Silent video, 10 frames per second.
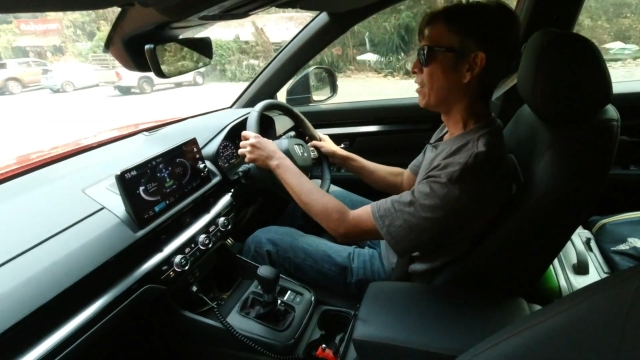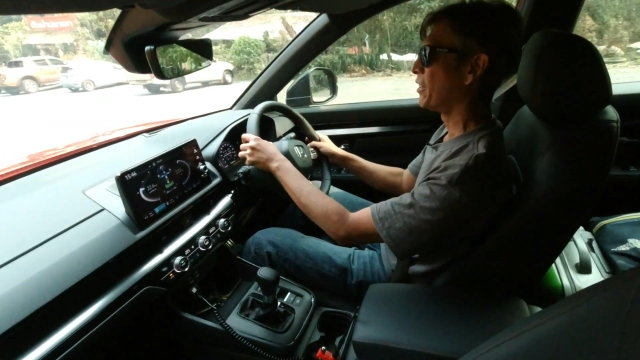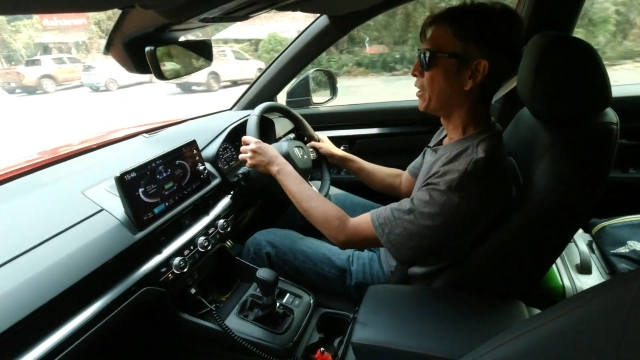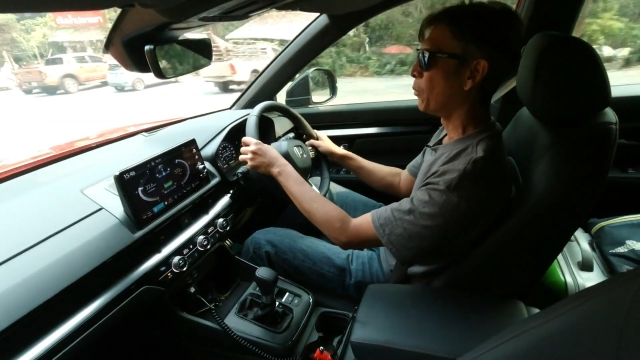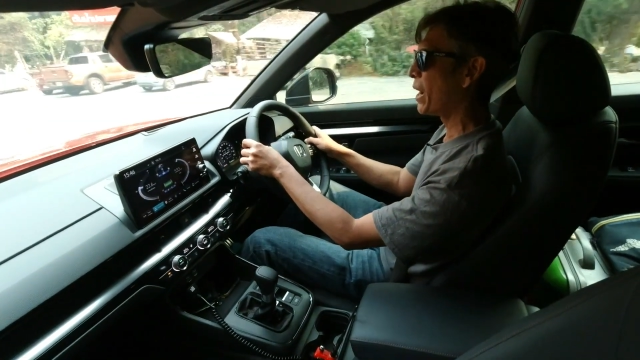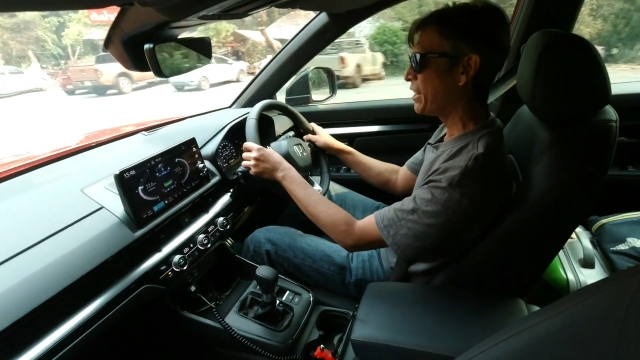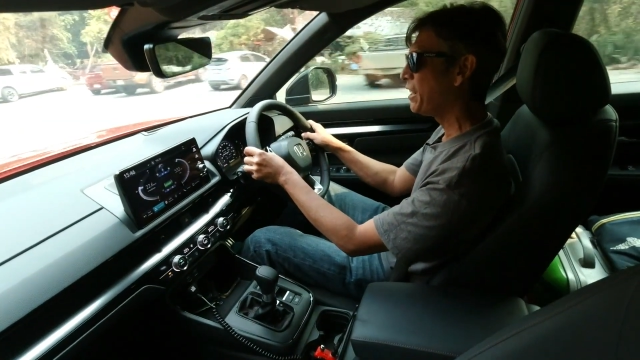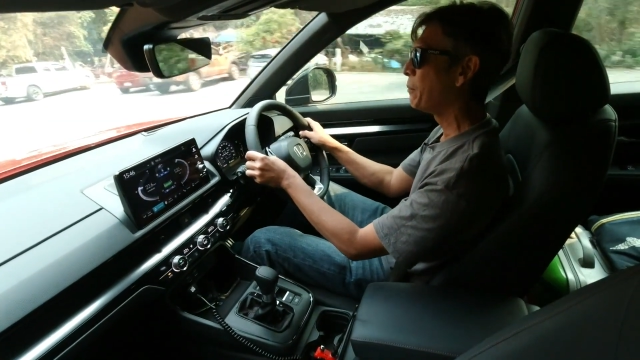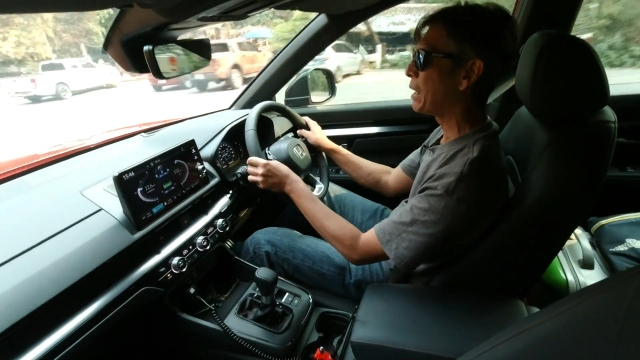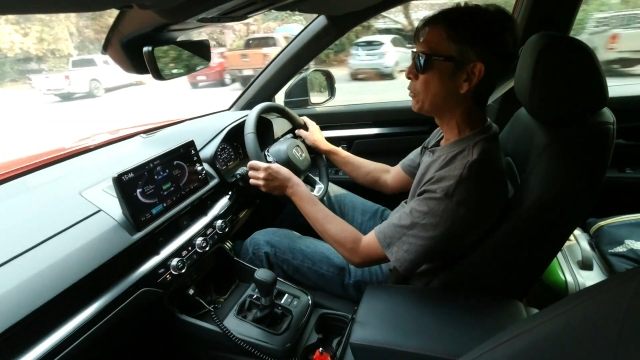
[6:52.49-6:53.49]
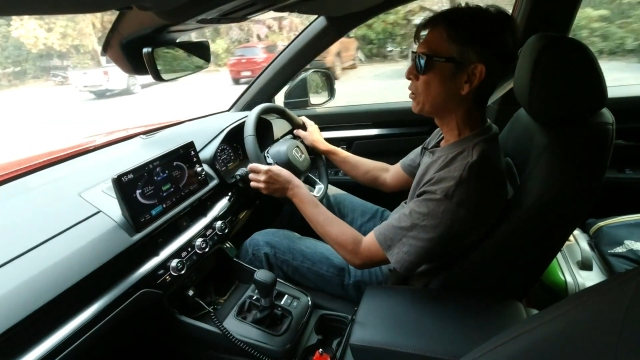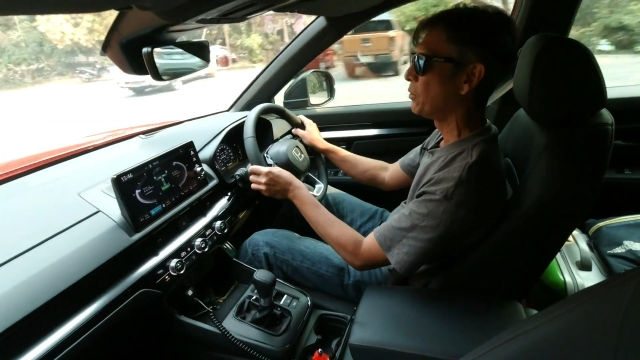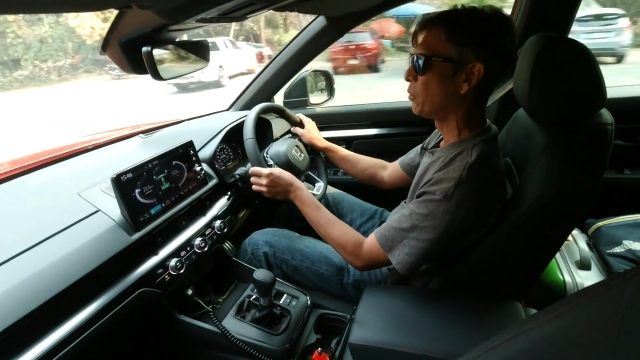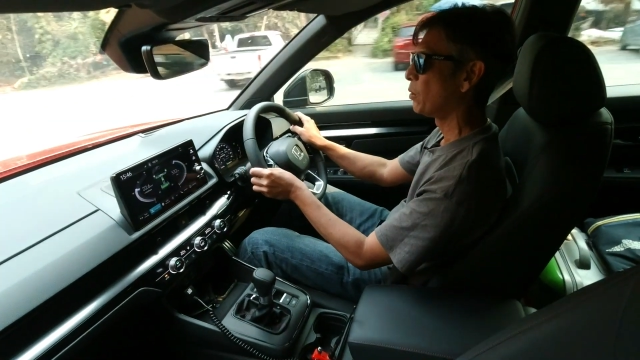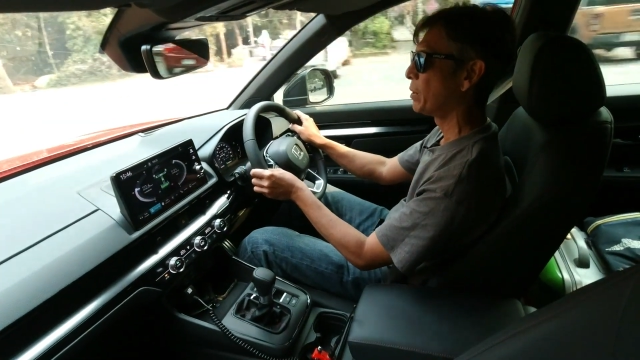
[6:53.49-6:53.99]
on a winding
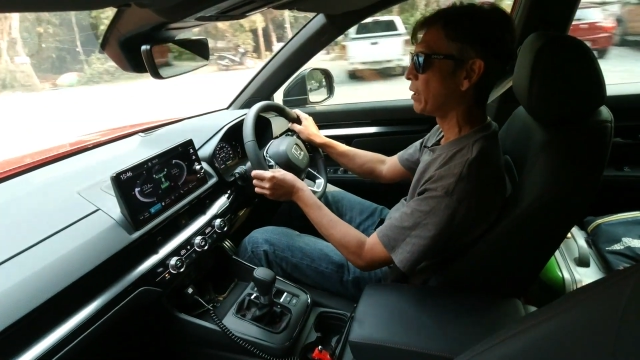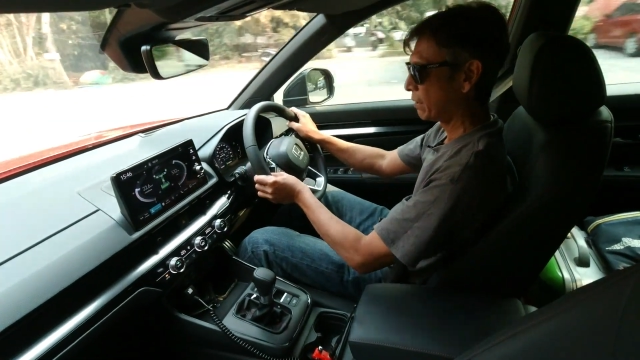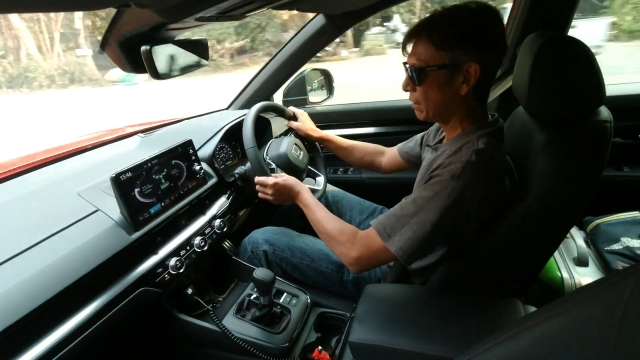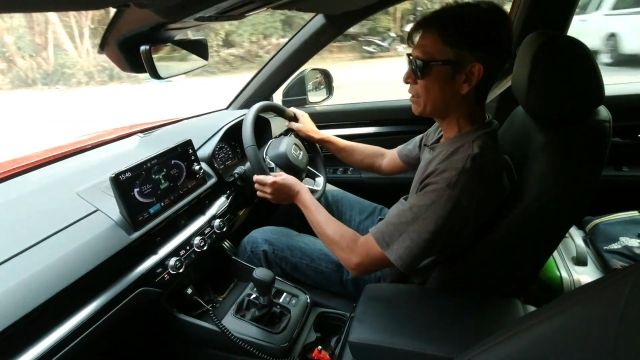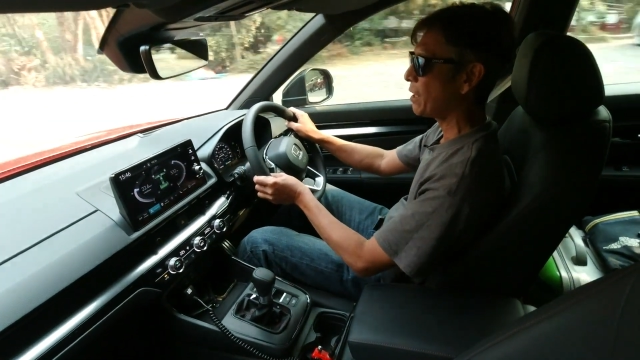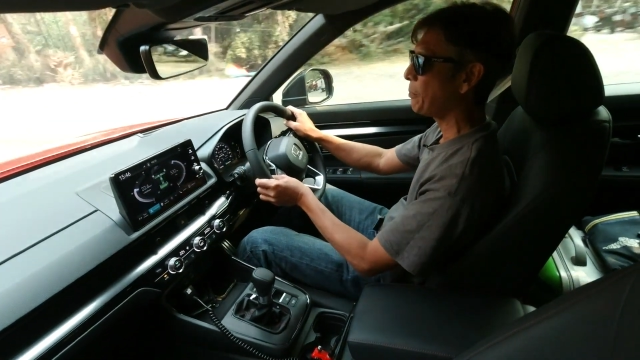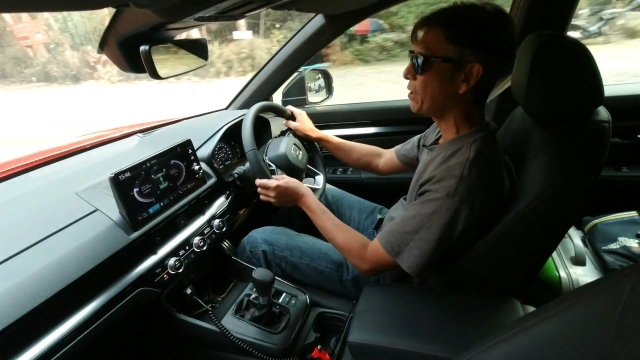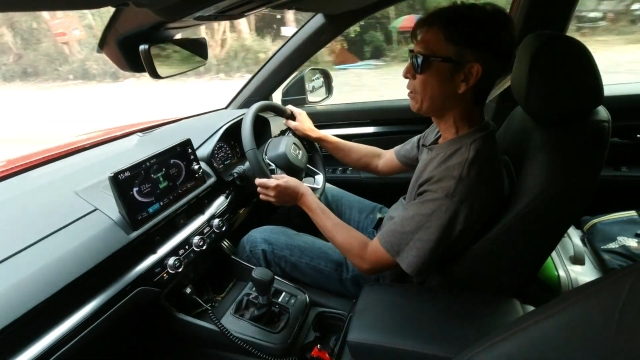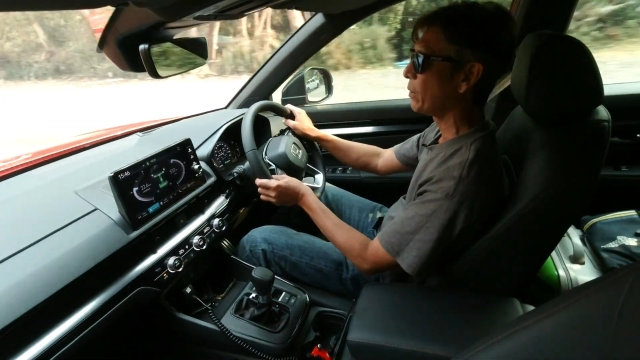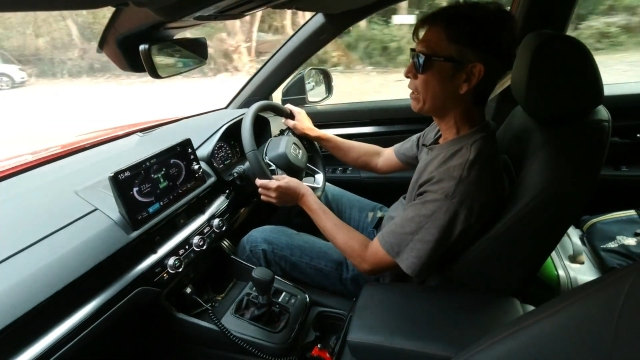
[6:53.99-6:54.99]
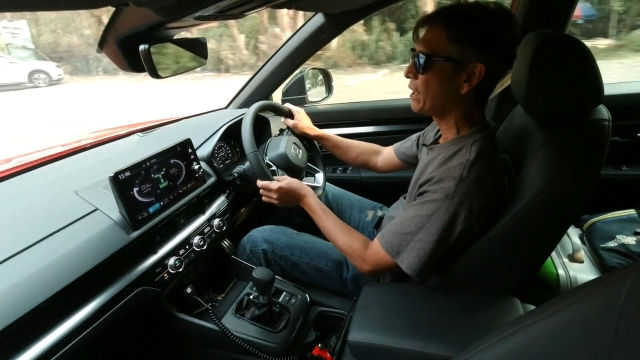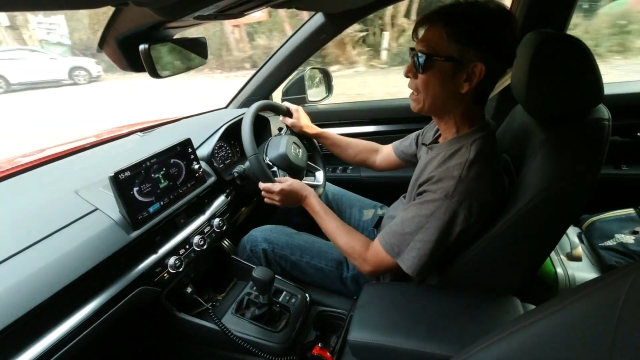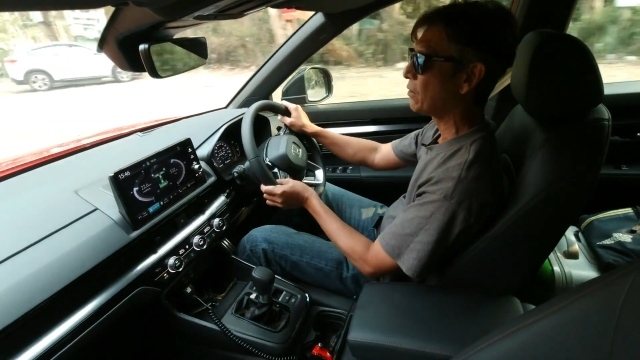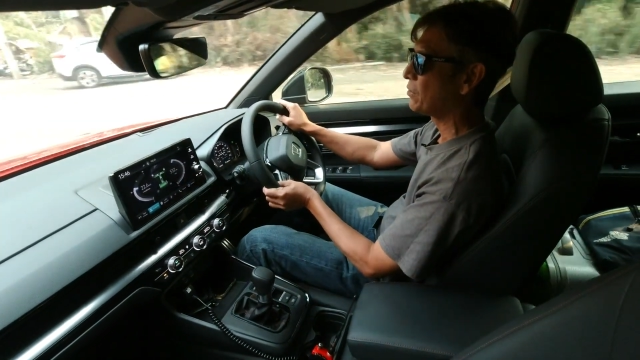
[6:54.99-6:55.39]
mountain road, but it's happening right now.